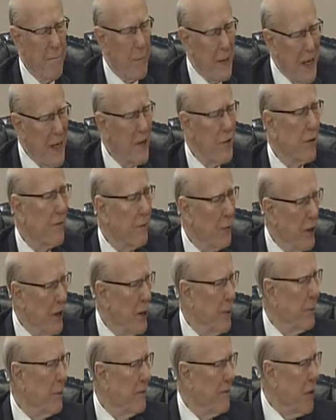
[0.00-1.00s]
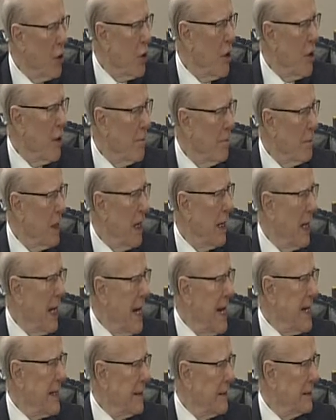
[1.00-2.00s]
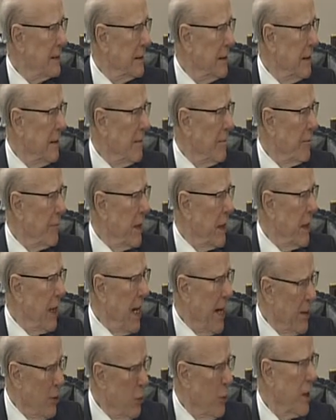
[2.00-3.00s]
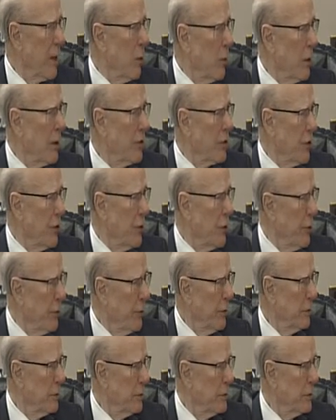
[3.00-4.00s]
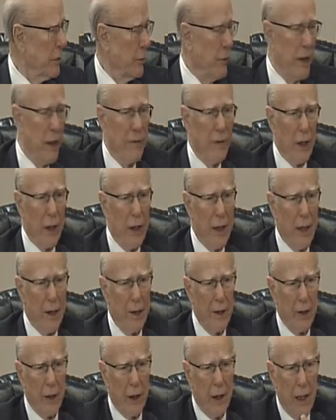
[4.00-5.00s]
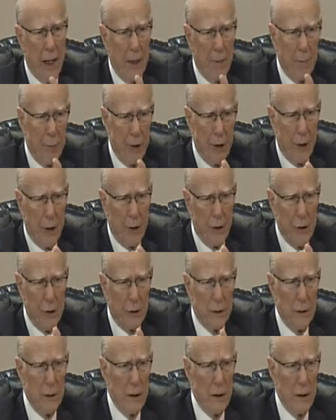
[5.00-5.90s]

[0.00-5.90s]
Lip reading: me the freedom to farm my land. I know what I want to do. We even got into cotton production.